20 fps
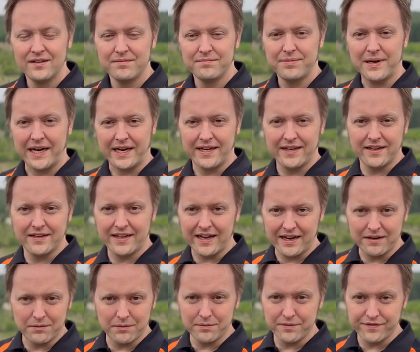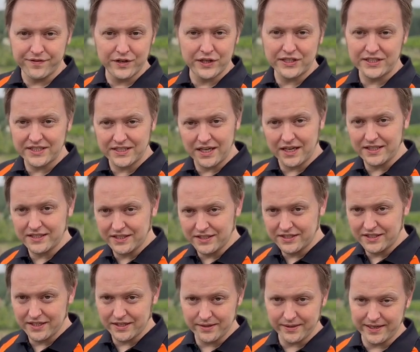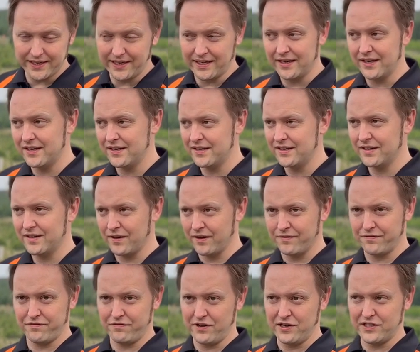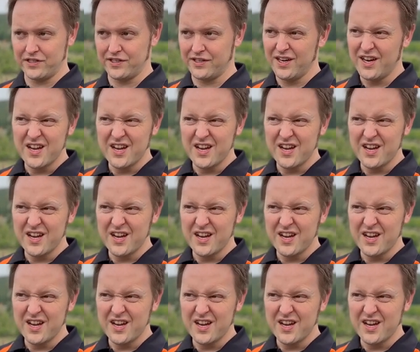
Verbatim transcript: Back in the day when we first started doing coverage,